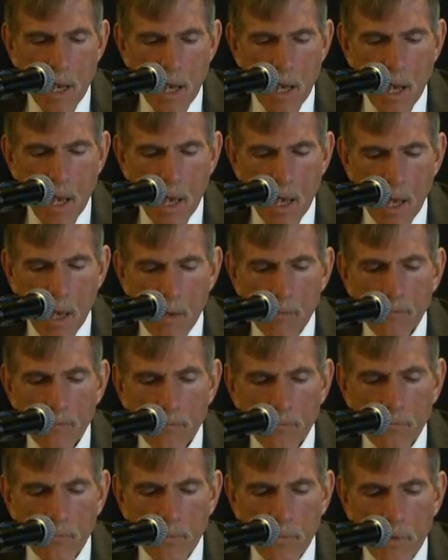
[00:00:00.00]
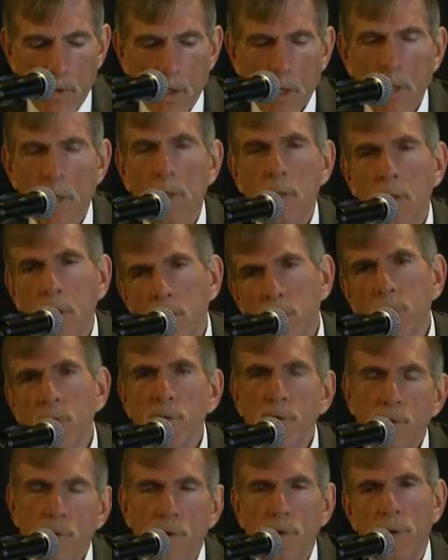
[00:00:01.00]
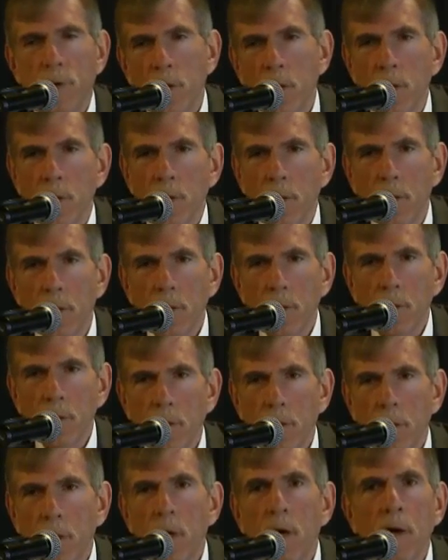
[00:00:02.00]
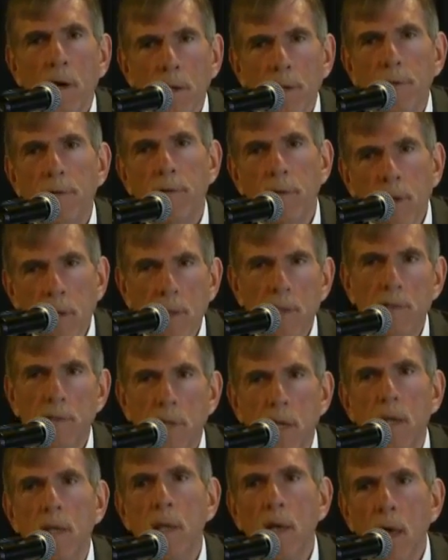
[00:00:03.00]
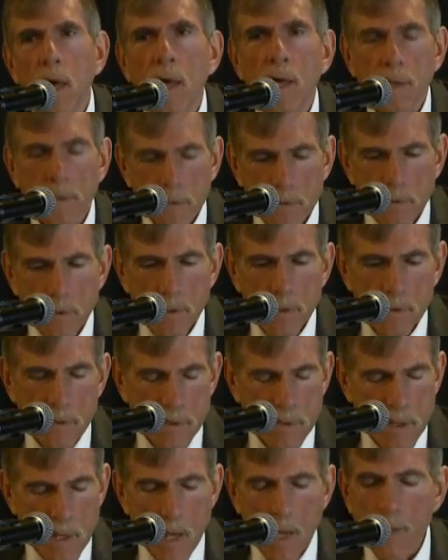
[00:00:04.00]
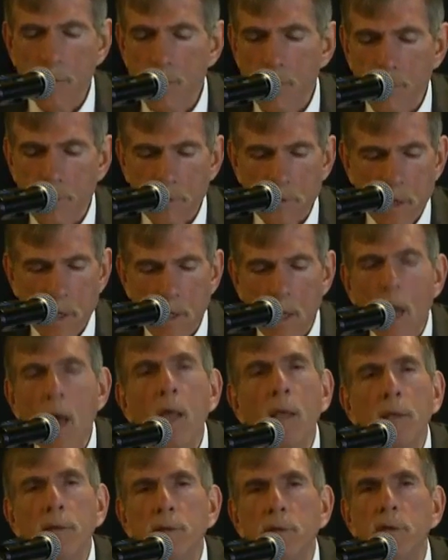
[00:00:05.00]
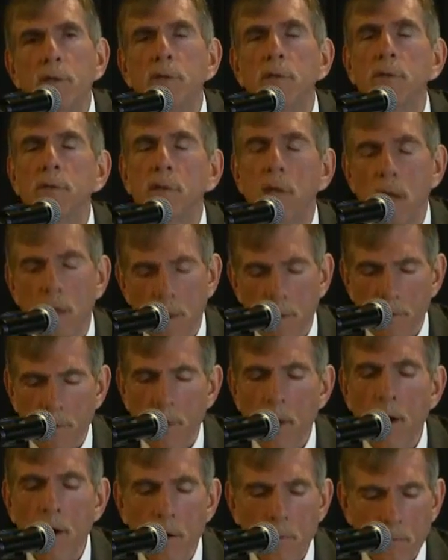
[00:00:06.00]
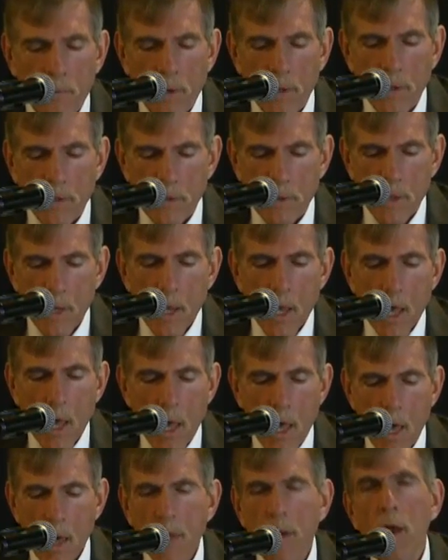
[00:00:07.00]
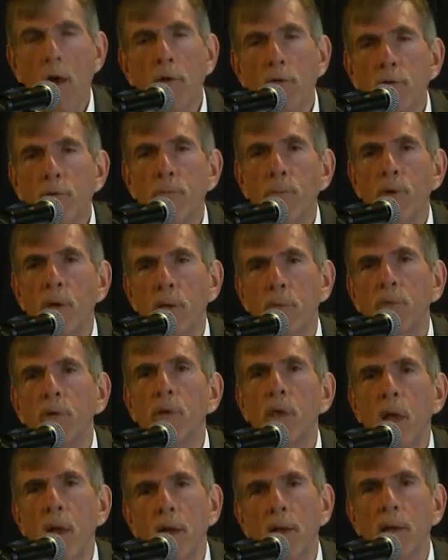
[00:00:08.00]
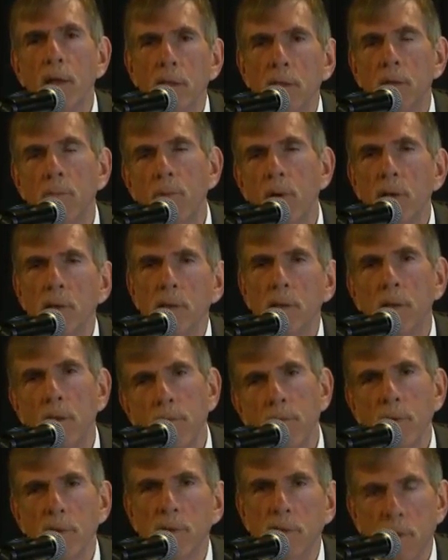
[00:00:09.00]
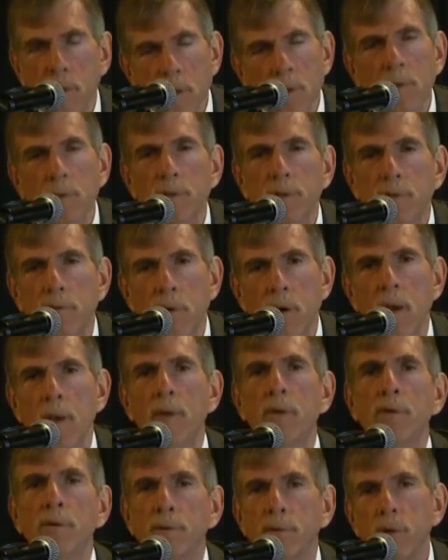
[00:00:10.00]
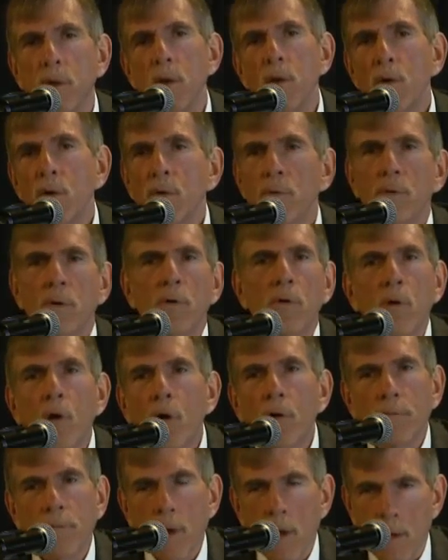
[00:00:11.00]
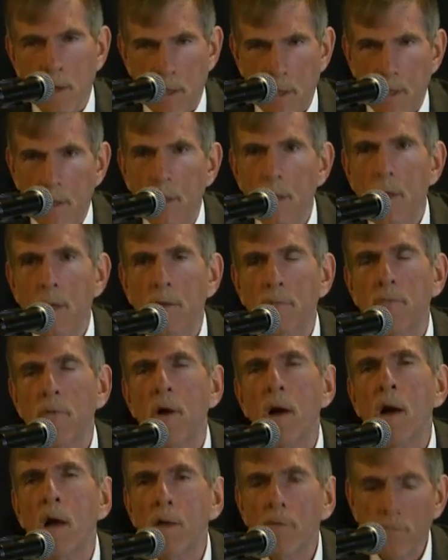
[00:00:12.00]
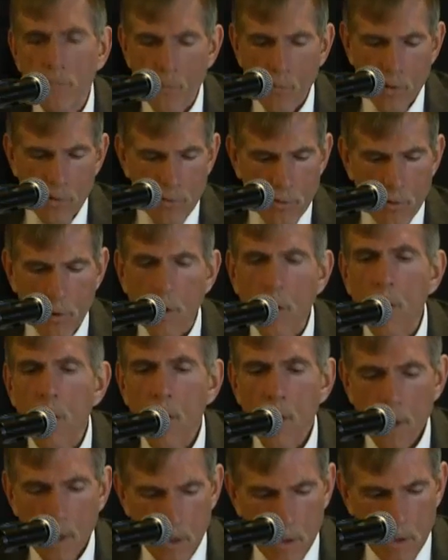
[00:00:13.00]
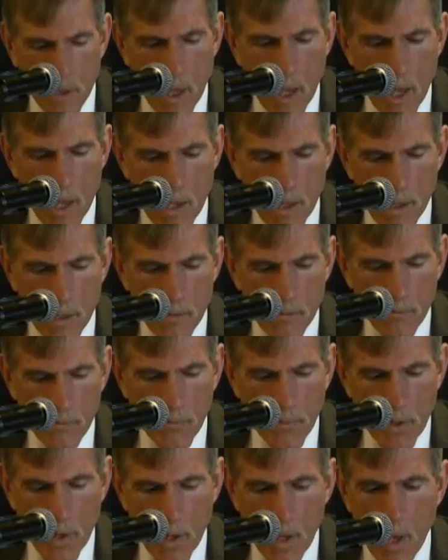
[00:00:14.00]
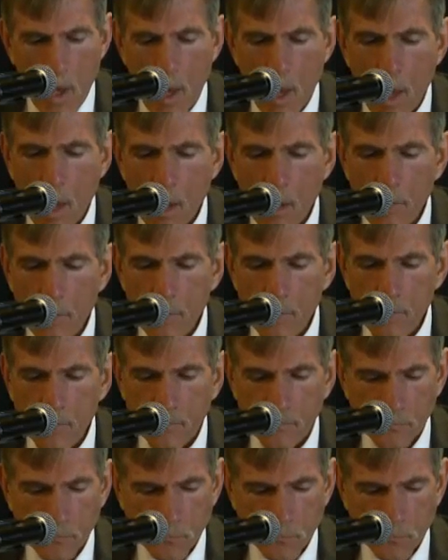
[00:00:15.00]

in addition to the current treating psychiatrists and or psychologists and psychotherapists and other people like independent living skills trainers who are already involved with your client. One